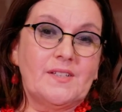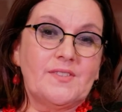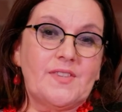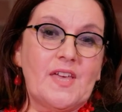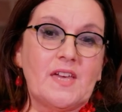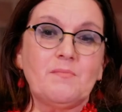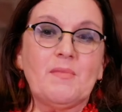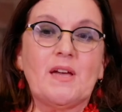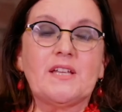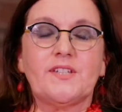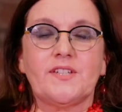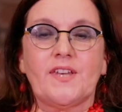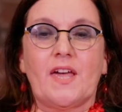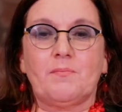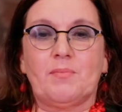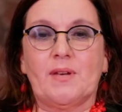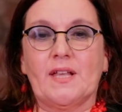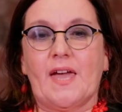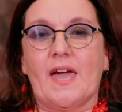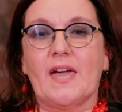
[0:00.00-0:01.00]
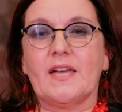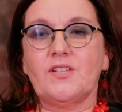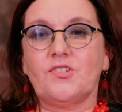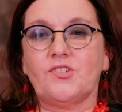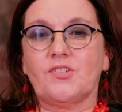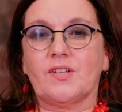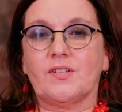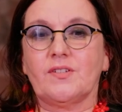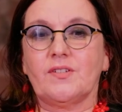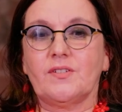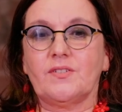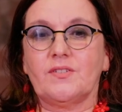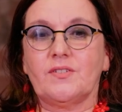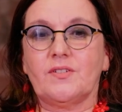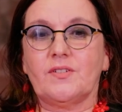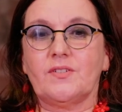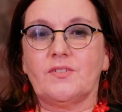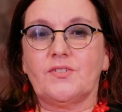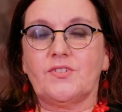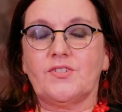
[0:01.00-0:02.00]
they made an application
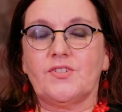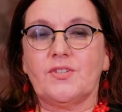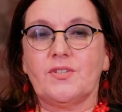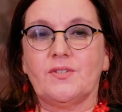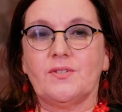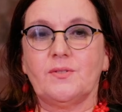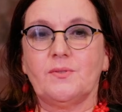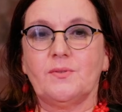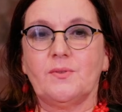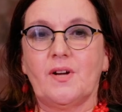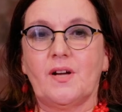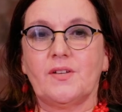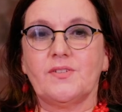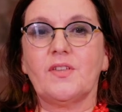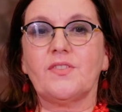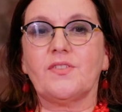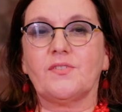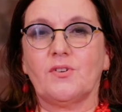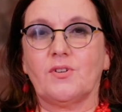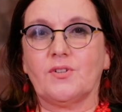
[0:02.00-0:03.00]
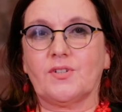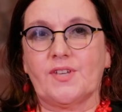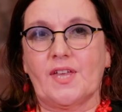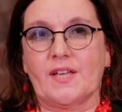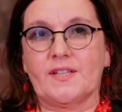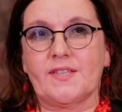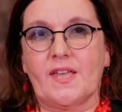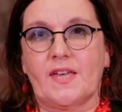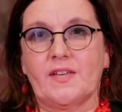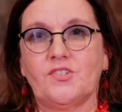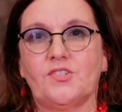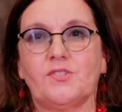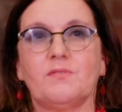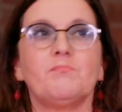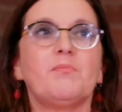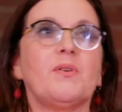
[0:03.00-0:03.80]
to another organisation,